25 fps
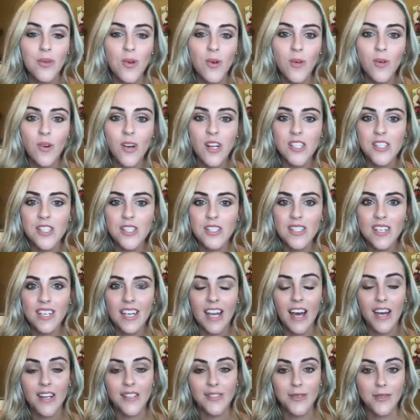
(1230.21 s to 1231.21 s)
or just a
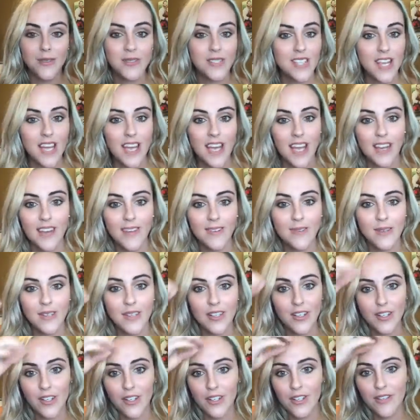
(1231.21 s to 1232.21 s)
casual day
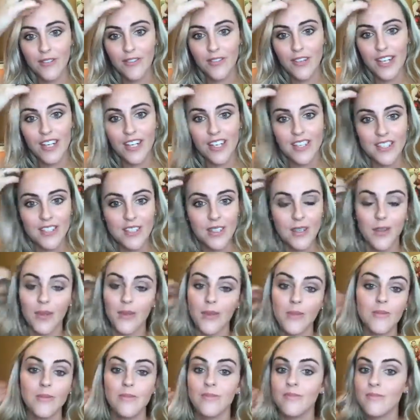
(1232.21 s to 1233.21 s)
with your girlfriends
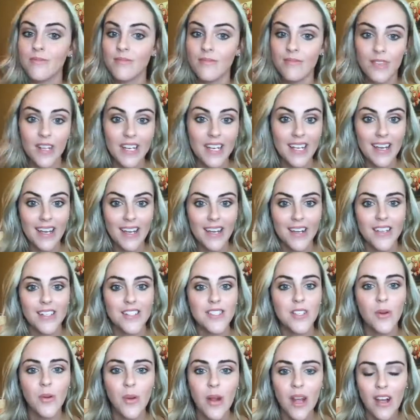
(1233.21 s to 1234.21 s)
or running
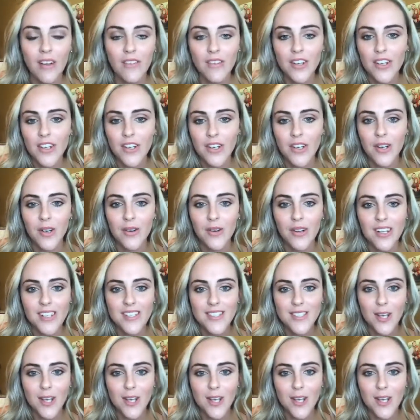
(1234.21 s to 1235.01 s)
errands or wherever you're going.